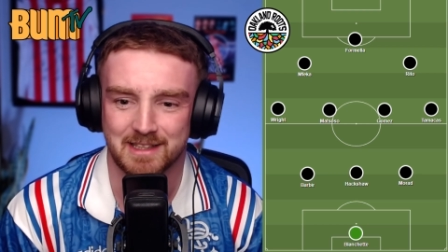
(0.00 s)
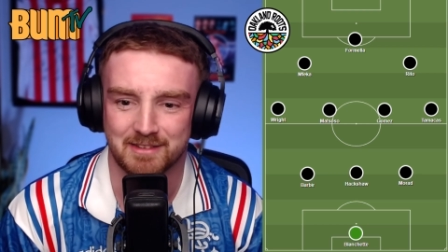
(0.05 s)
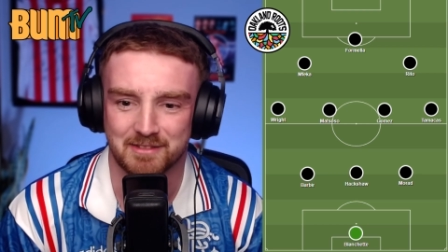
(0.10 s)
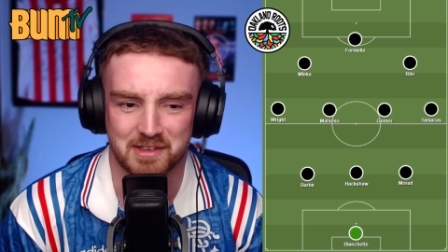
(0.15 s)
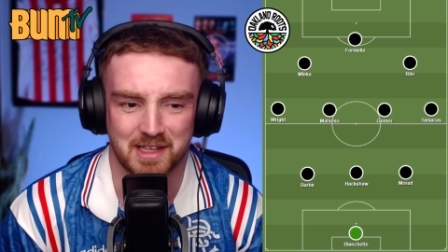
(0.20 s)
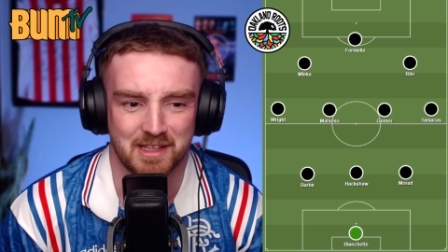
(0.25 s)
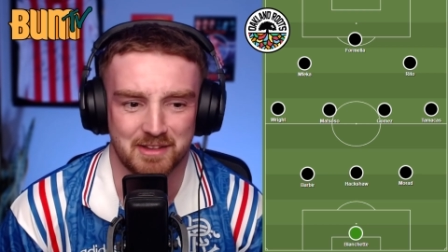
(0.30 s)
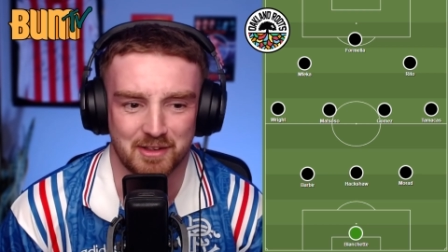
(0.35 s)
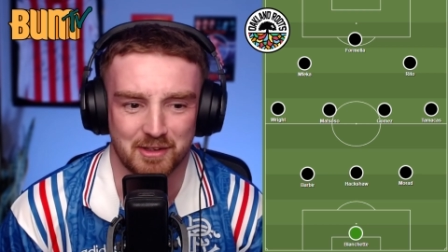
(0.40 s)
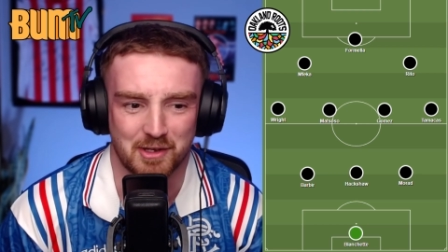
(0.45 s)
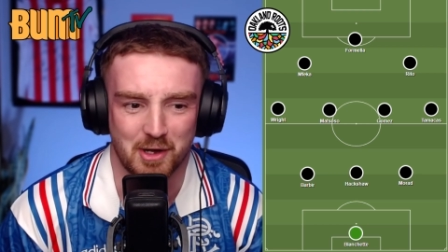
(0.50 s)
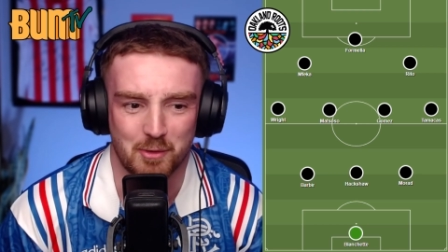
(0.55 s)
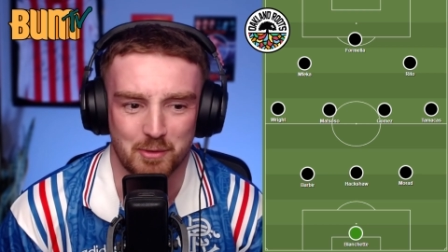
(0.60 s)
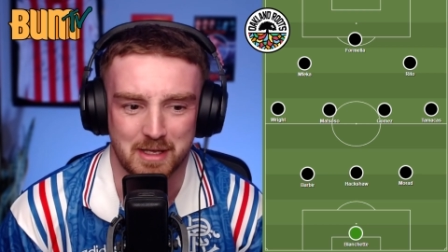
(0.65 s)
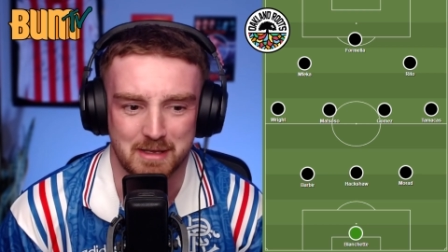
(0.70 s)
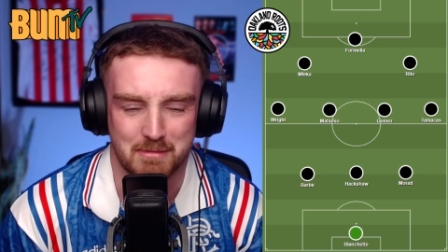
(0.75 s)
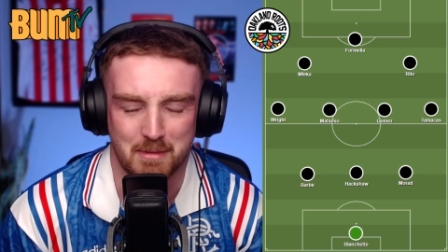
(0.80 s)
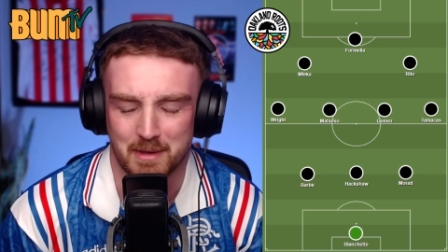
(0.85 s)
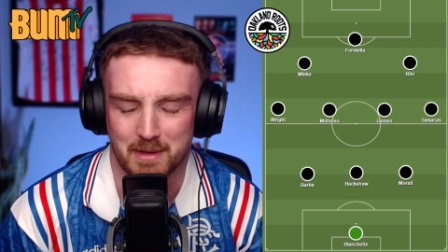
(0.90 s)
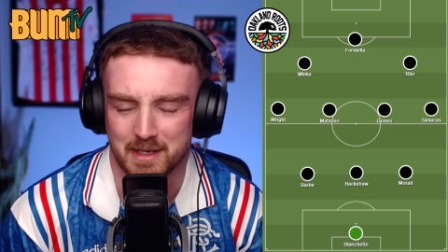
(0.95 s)
slender
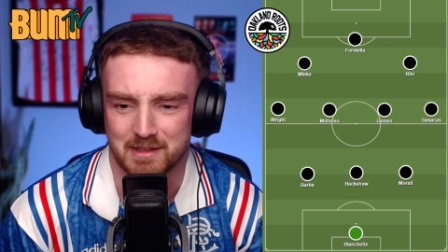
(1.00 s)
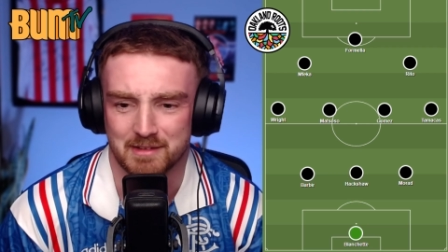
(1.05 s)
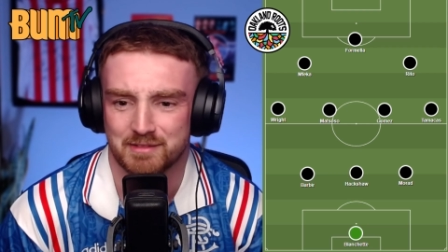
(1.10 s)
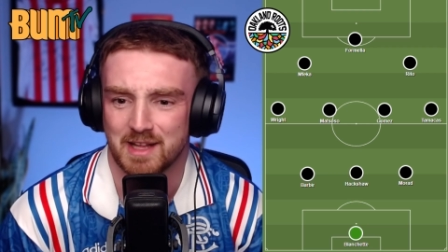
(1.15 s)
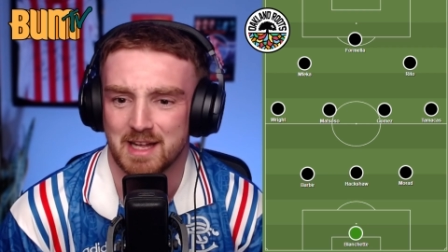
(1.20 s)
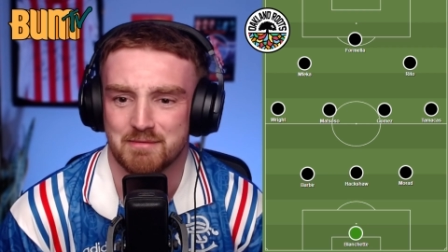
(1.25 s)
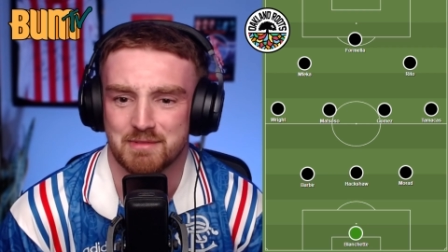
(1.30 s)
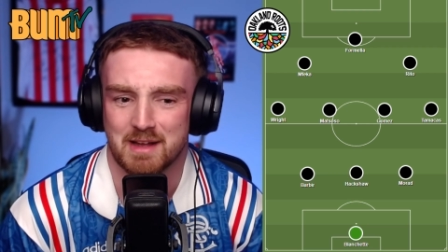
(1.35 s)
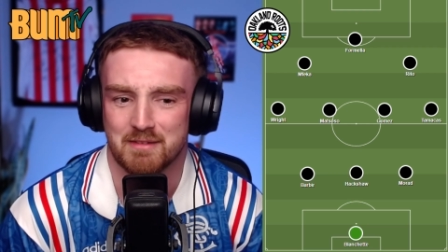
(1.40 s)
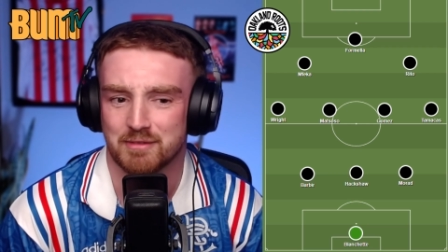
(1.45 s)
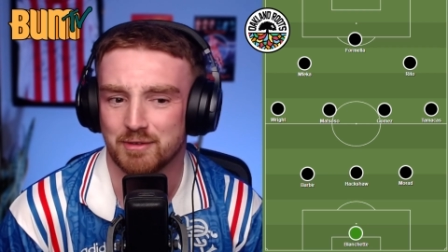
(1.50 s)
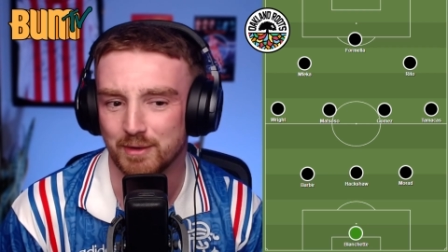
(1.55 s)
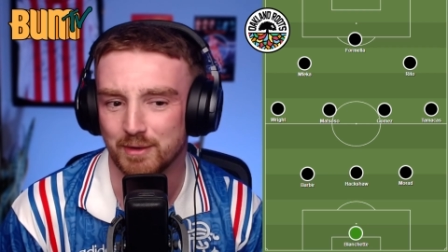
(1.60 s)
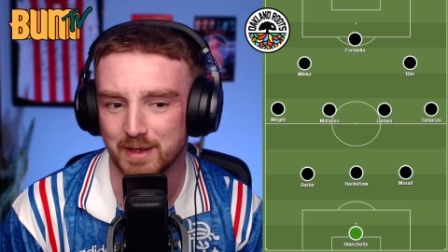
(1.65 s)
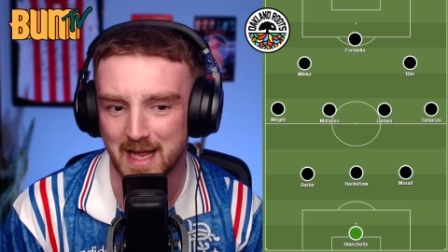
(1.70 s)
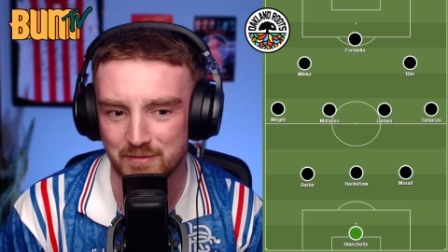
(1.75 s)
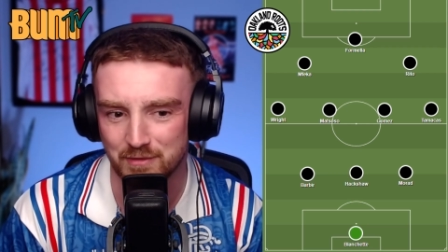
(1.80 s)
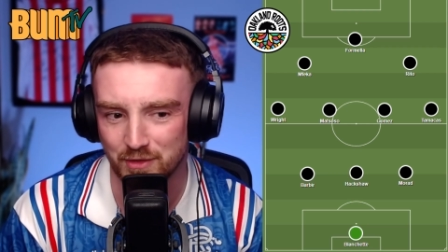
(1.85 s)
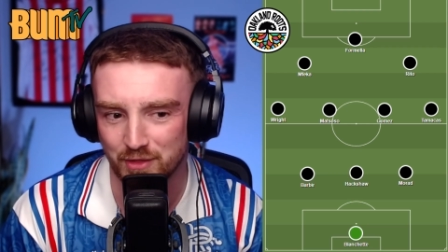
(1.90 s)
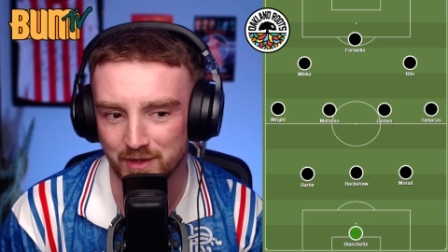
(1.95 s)
goalkeeper, but he saves absolutely
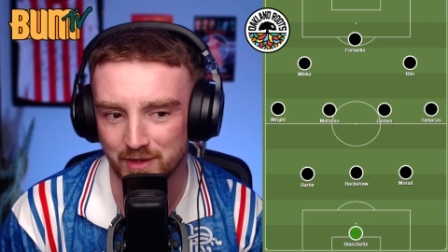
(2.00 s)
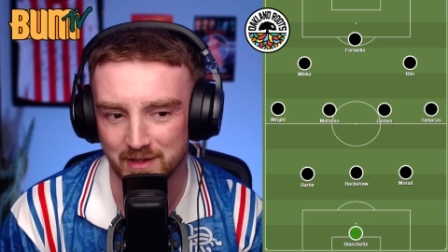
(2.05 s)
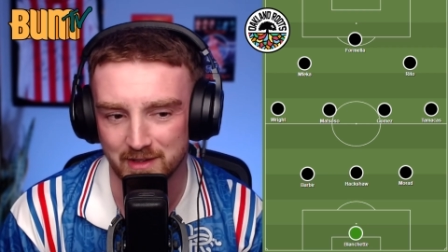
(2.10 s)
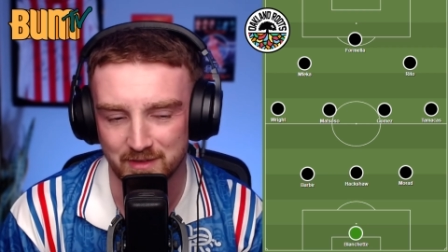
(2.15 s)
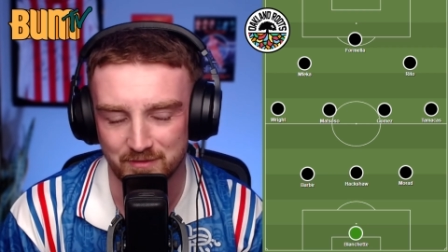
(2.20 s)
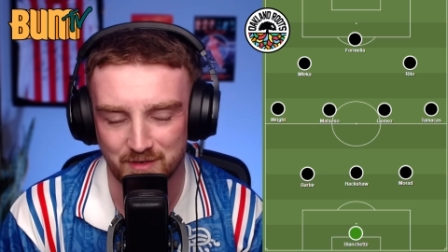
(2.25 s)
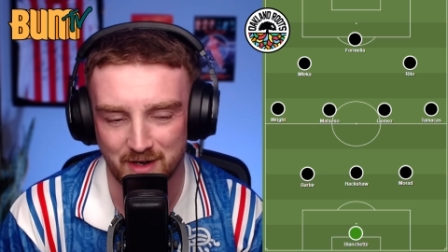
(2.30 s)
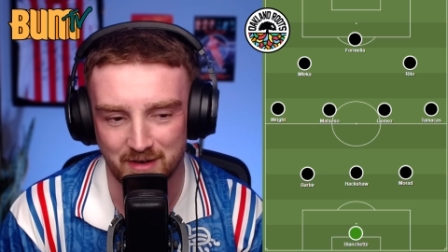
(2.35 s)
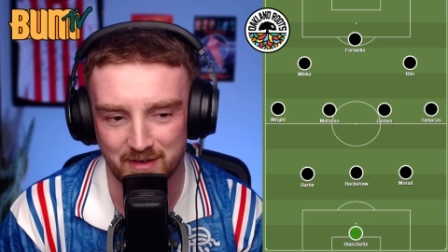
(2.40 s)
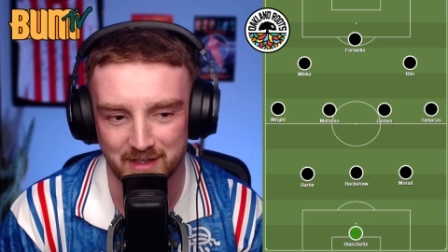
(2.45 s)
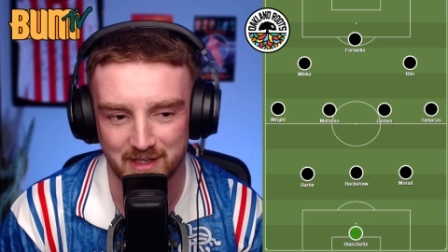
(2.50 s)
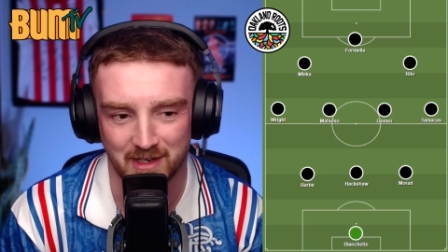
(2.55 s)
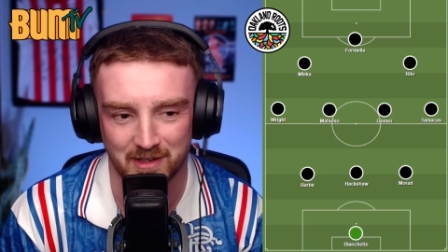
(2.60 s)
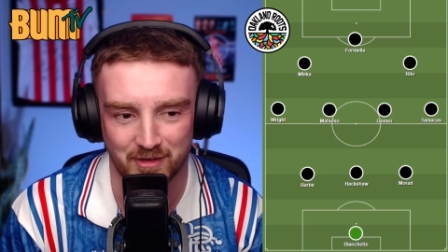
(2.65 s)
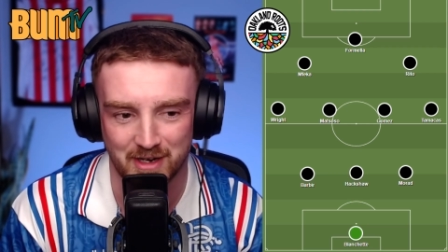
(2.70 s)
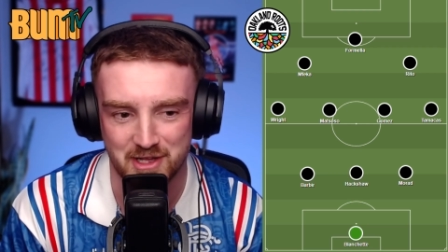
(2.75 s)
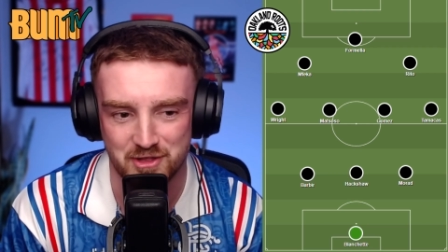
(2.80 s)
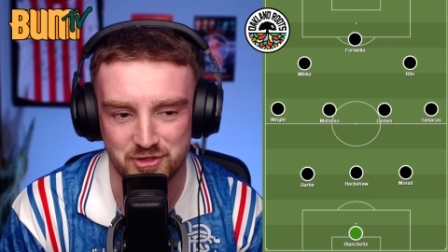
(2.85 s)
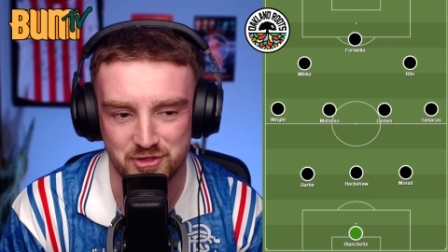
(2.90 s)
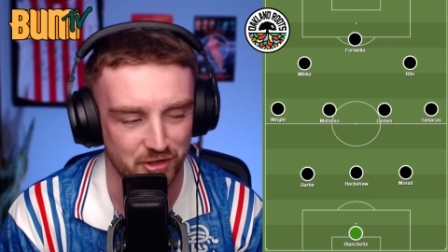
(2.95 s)
everything. Very a
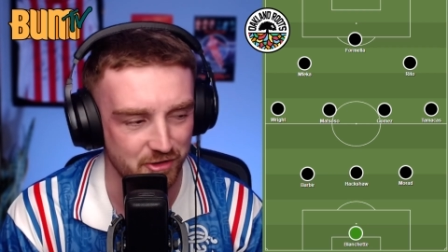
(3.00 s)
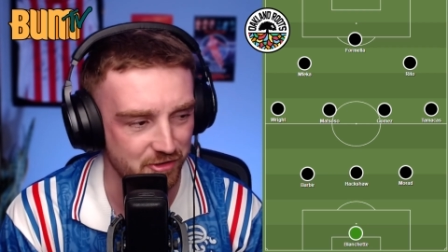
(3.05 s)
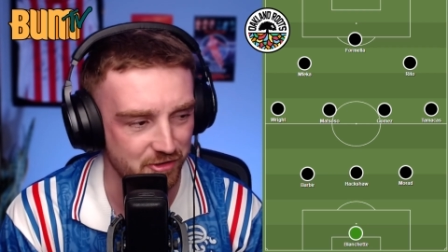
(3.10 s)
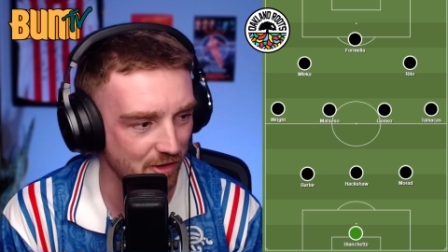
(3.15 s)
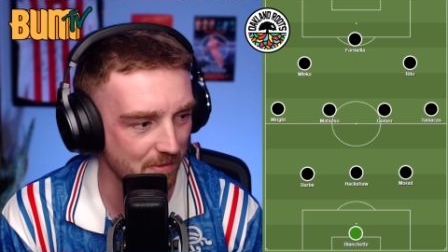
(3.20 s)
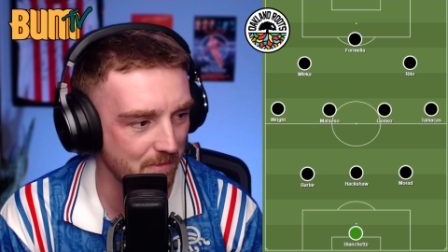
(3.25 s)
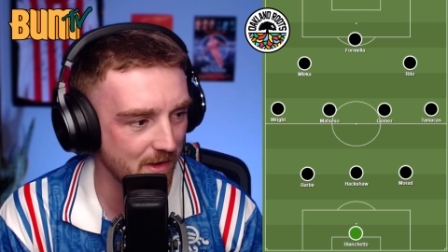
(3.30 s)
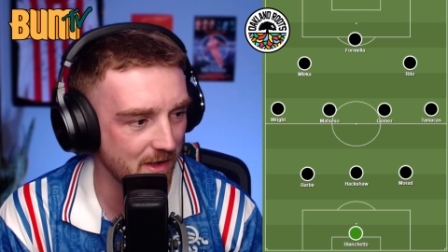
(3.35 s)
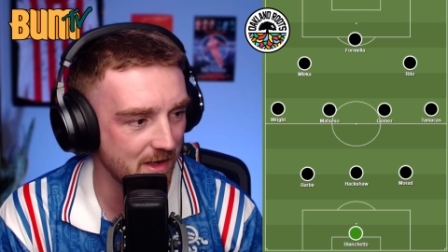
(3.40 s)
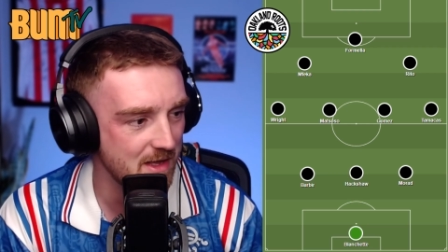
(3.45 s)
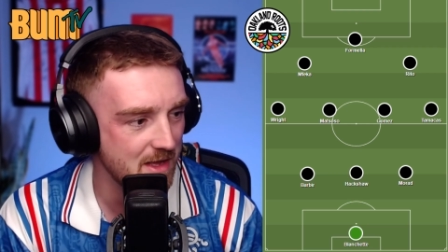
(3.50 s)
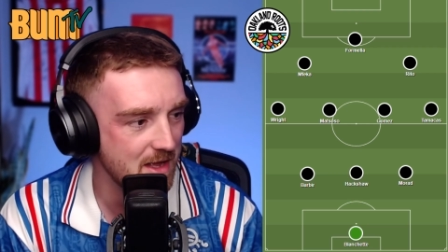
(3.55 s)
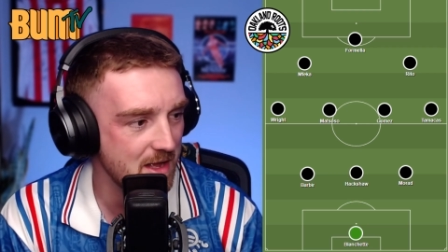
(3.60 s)
great shot stopper.